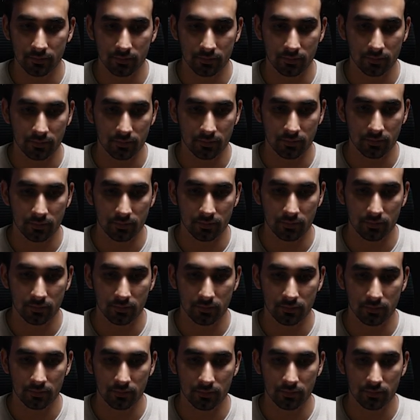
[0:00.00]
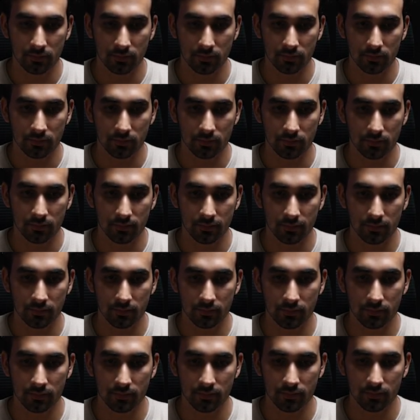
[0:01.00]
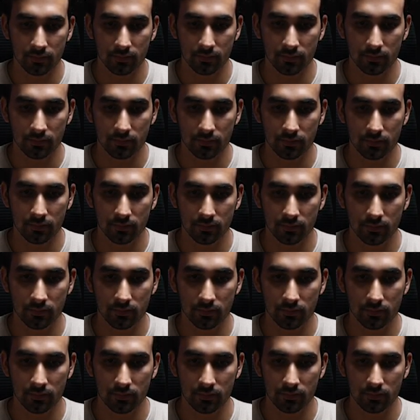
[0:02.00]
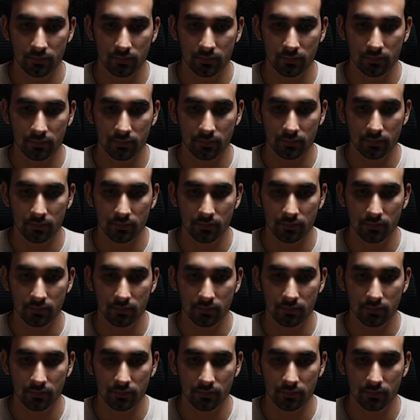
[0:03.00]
Nobody speaks.